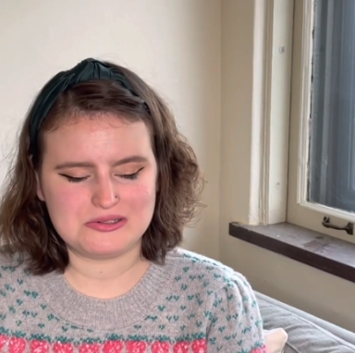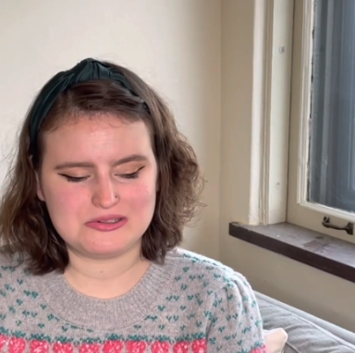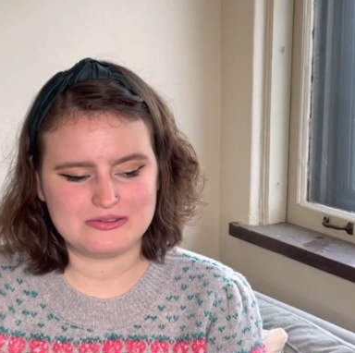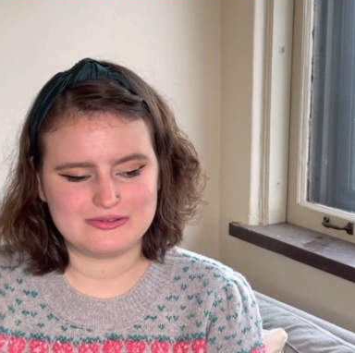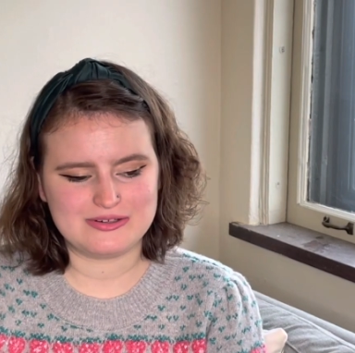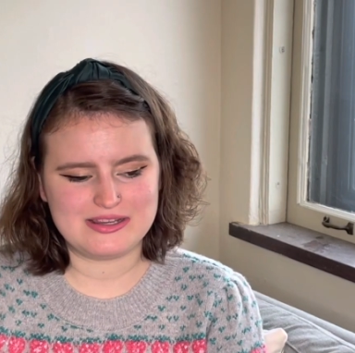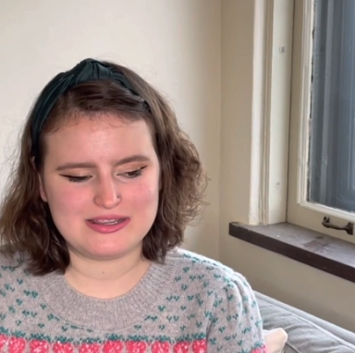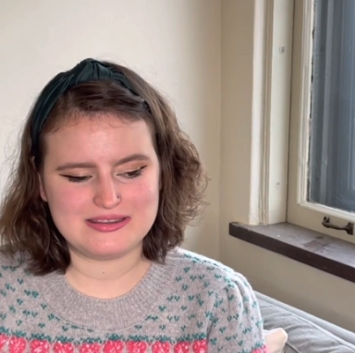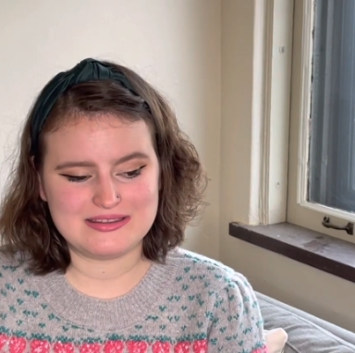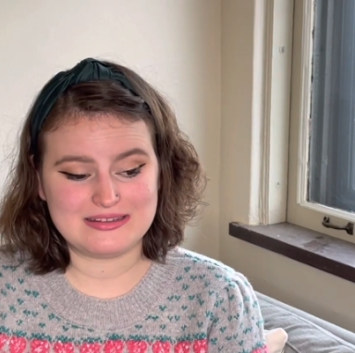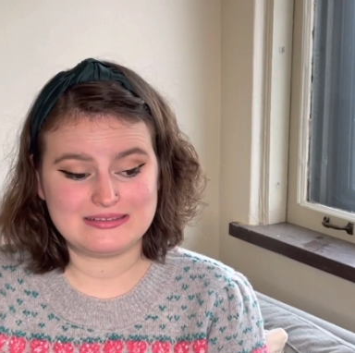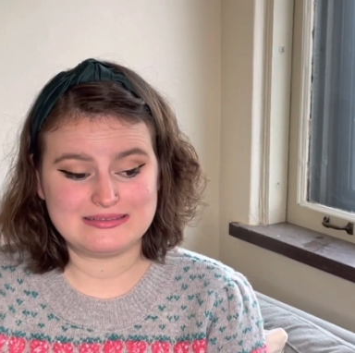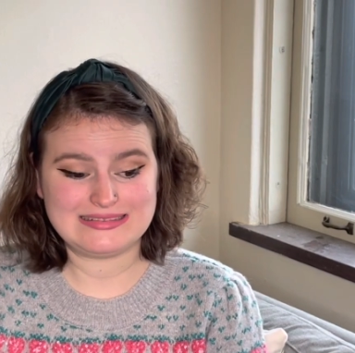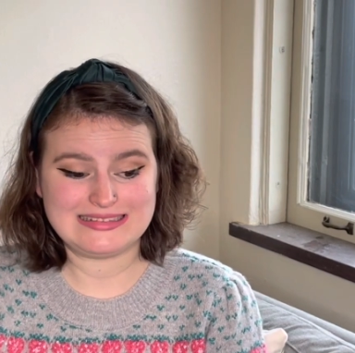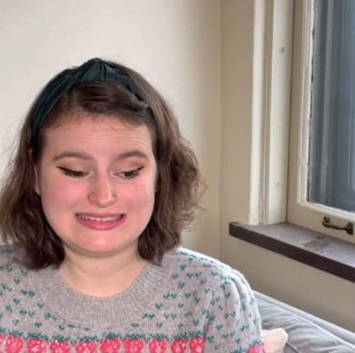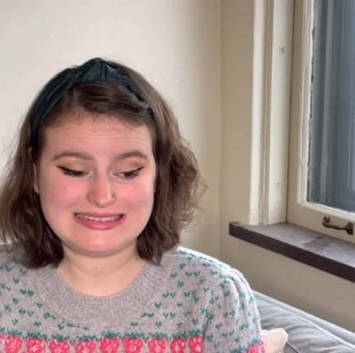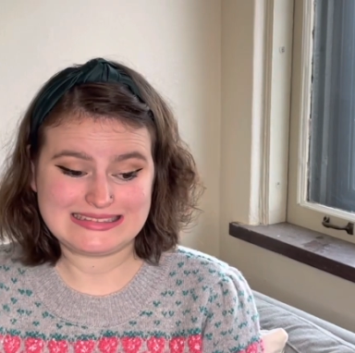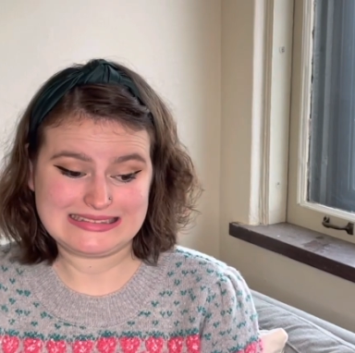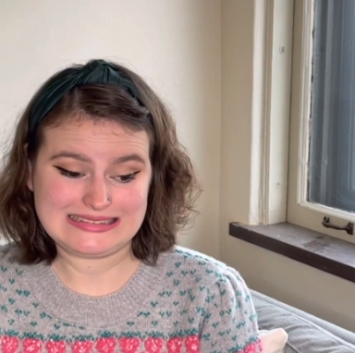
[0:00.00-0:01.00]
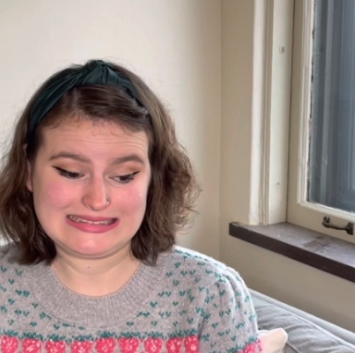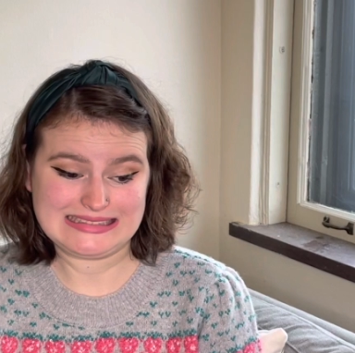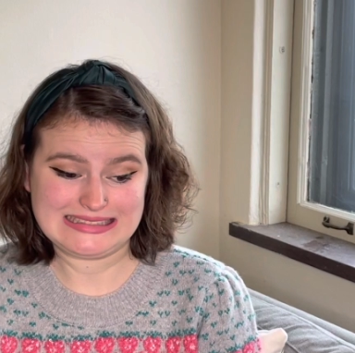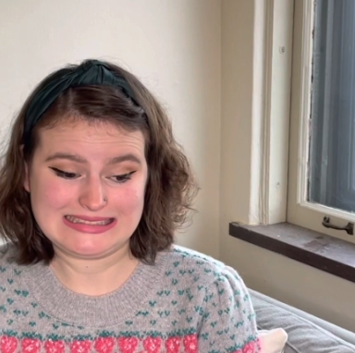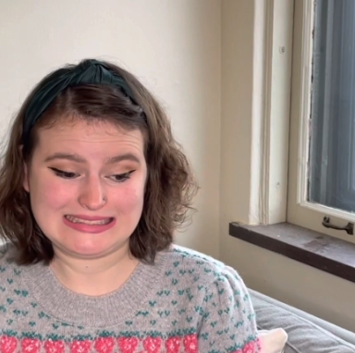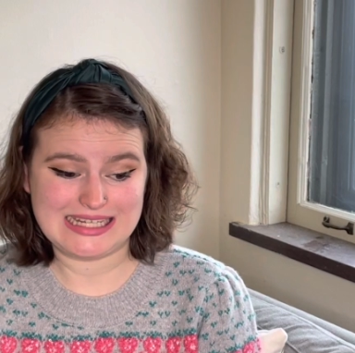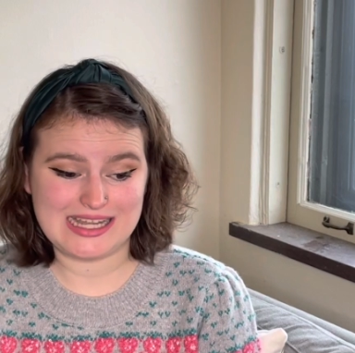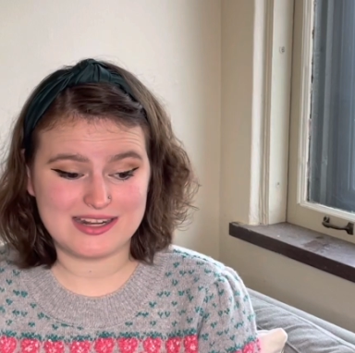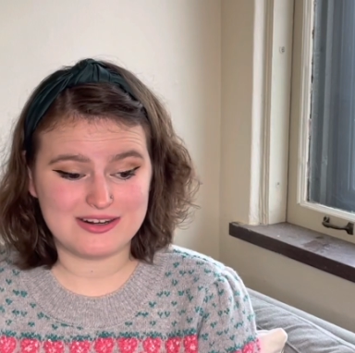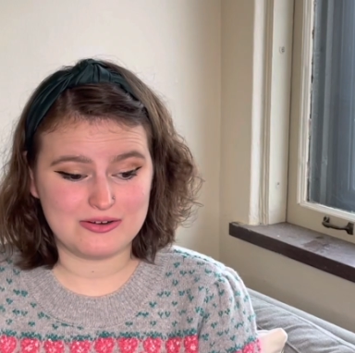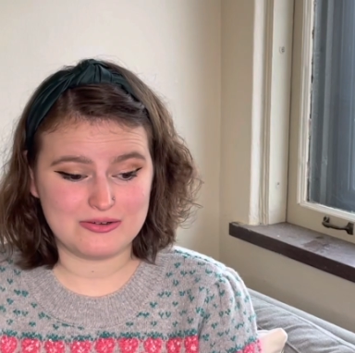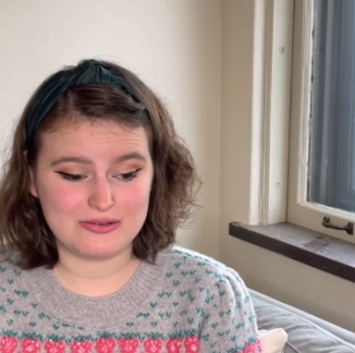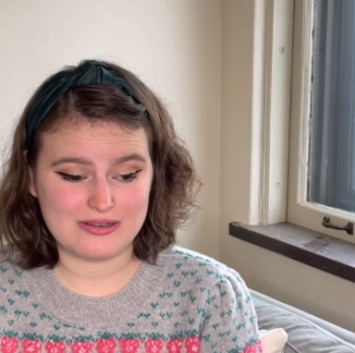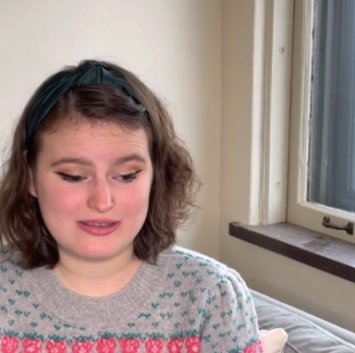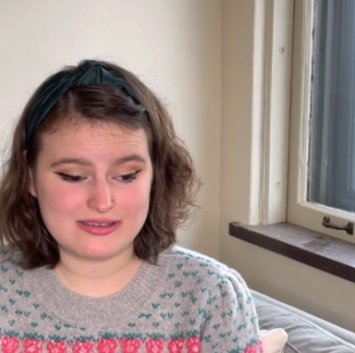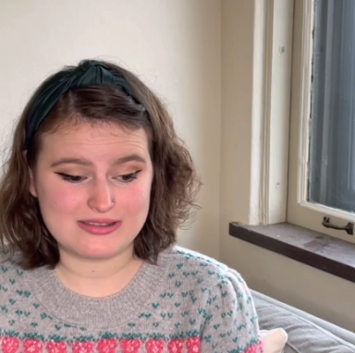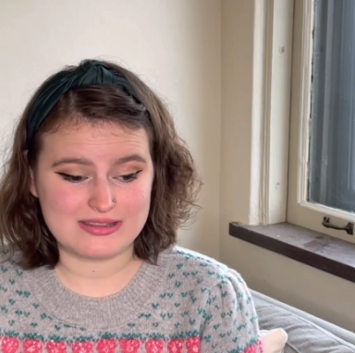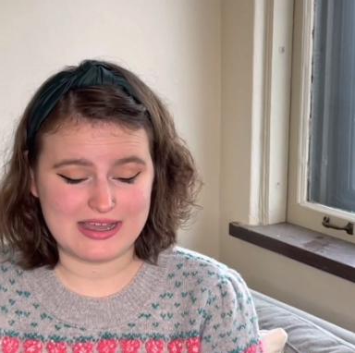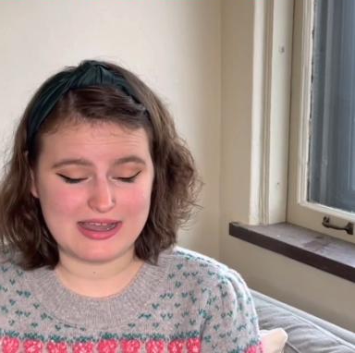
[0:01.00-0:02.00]
green that are like, oh, I don't
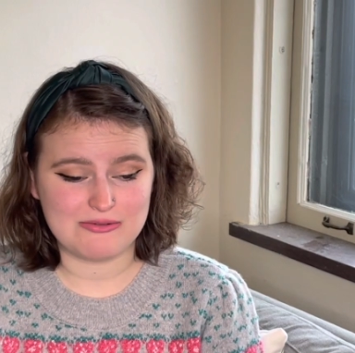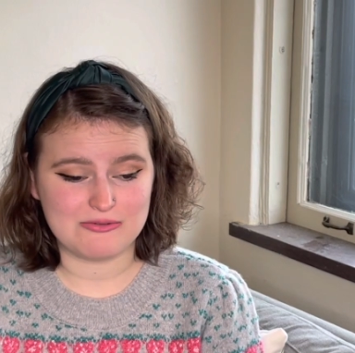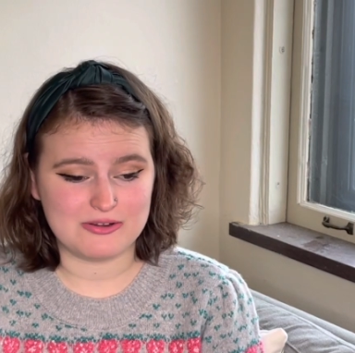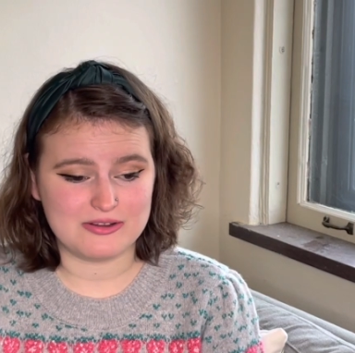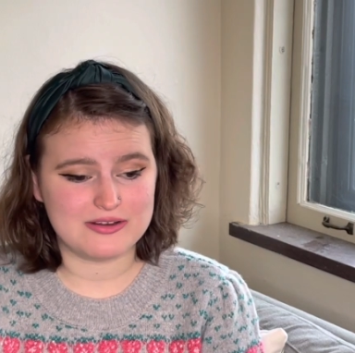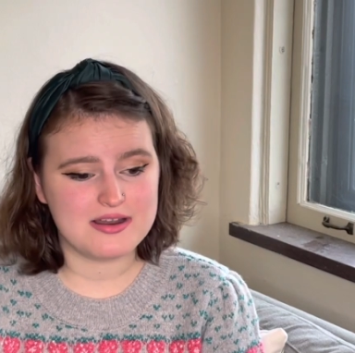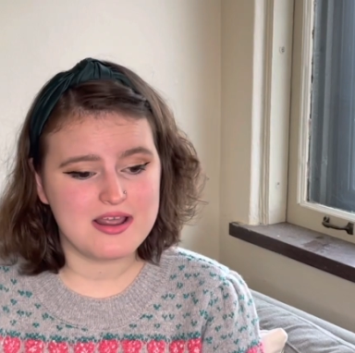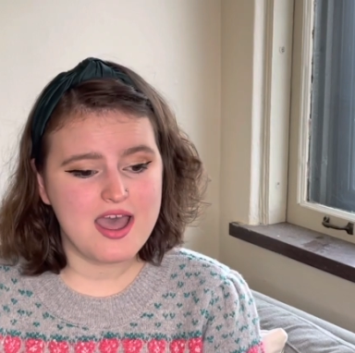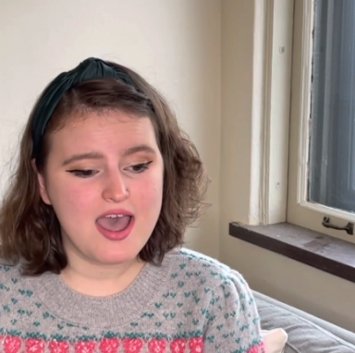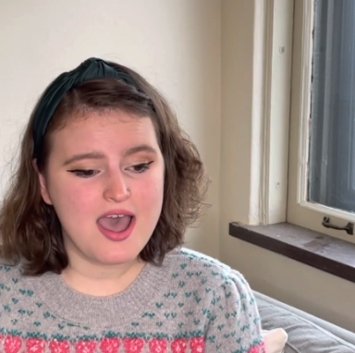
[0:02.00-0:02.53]
like that one.